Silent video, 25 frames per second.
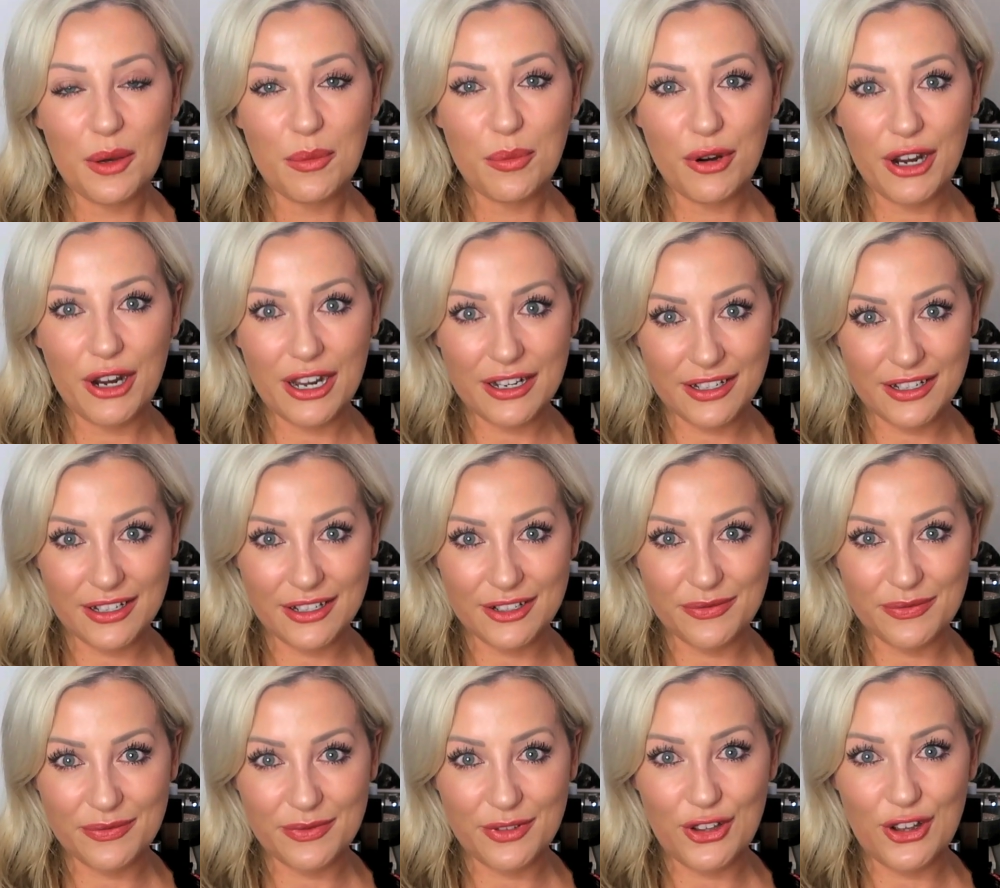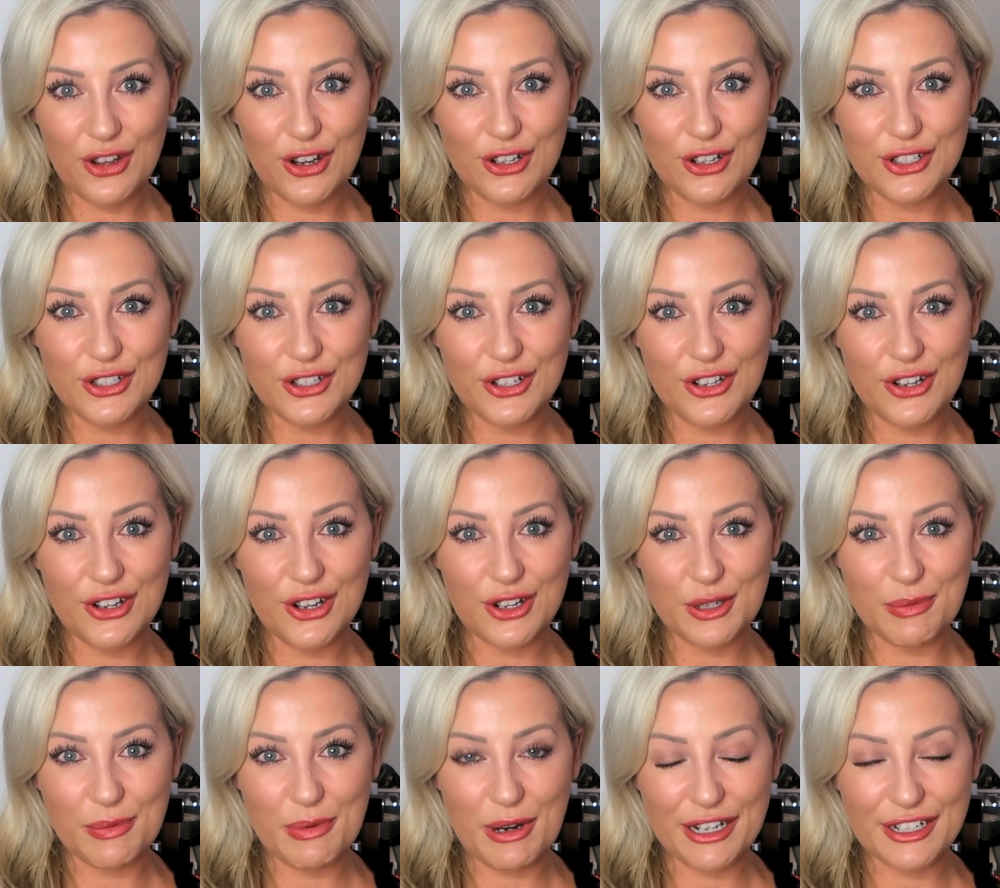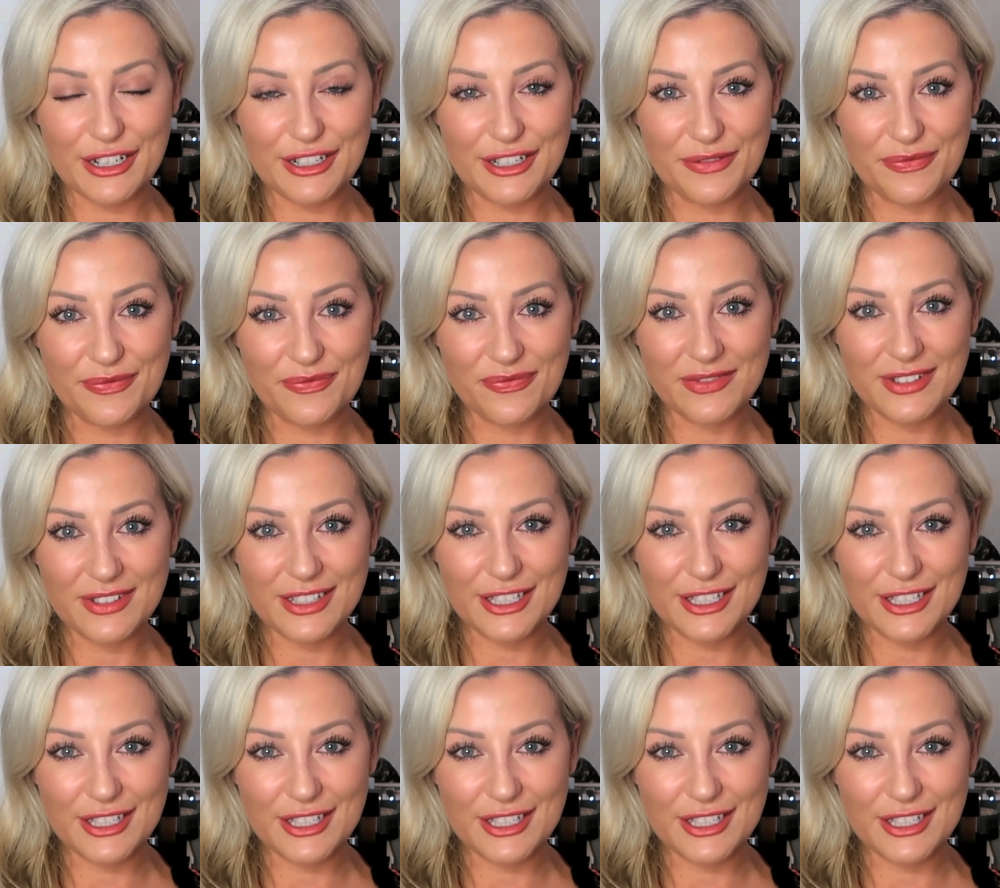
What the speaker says: pregnant, not pregnant.